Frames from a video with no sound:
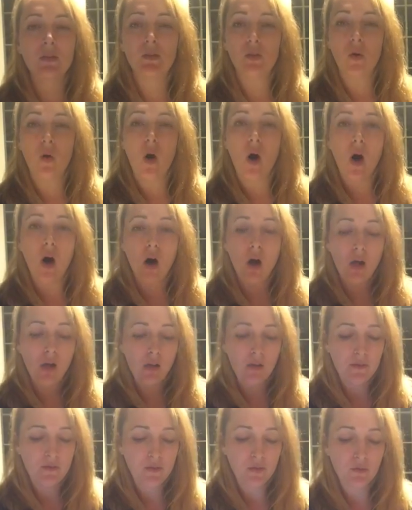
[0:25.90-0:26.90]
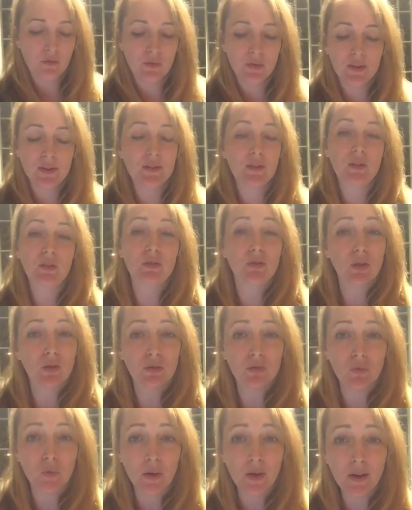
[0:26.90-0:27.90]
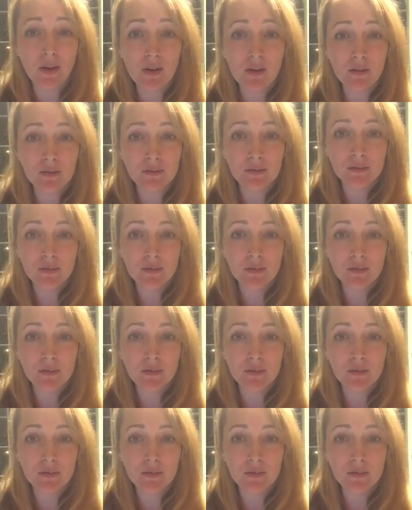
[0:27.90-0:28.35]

So all of your research goes where?